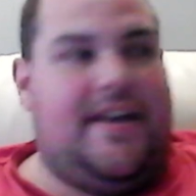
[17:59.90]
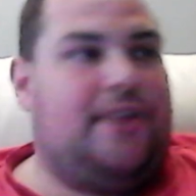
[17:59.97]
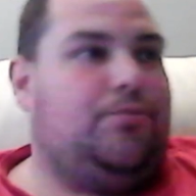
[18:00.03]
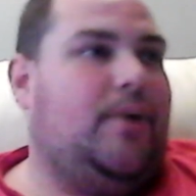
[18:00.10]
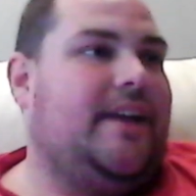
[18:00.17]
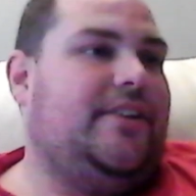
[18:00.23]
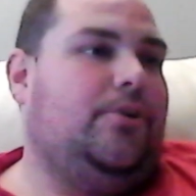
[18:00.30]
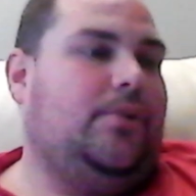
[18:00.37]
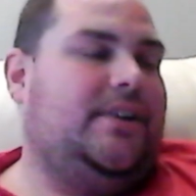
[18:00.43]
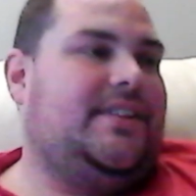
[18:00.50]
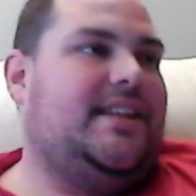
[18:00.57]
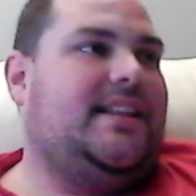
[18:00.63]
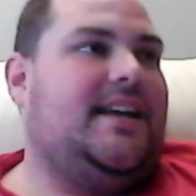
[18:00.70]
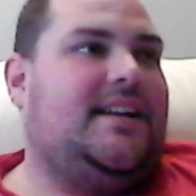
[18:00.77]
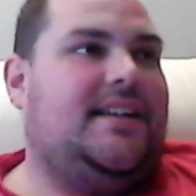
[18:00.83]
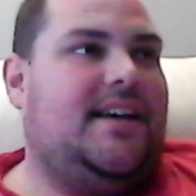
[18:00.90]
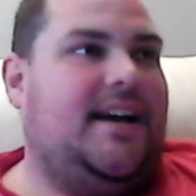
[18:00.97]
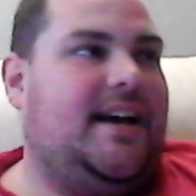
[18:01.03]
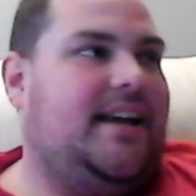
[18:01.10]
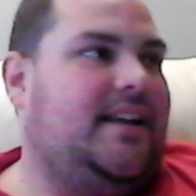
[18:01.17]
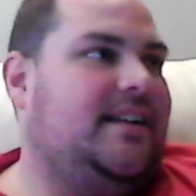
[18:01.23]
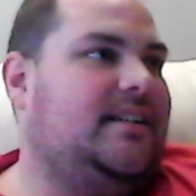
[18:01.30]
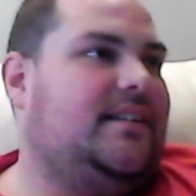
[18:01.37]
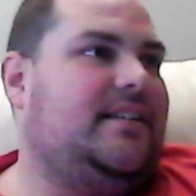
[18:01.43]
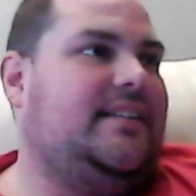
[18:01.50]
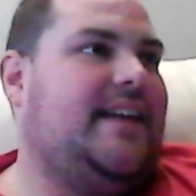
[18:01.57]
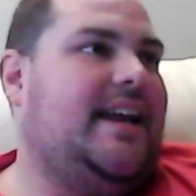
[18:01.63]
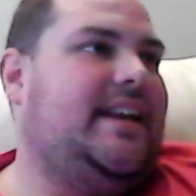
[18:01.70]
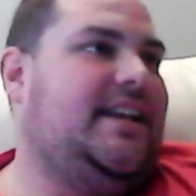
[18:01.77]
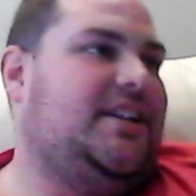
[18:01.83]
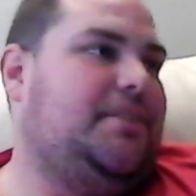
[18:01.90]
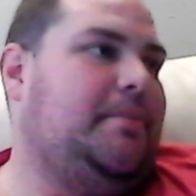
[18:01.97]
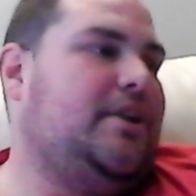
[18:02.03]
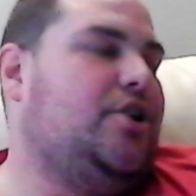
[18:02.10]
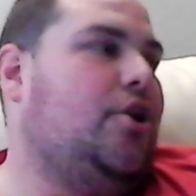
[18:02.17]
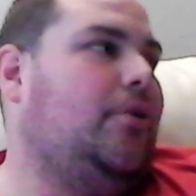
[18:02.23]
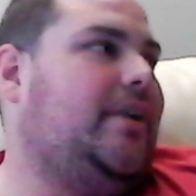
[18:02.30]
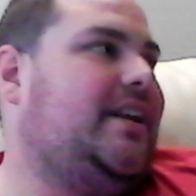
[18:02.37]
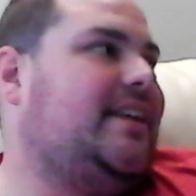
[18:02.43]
Yeah, that's why the only thing that that needs to be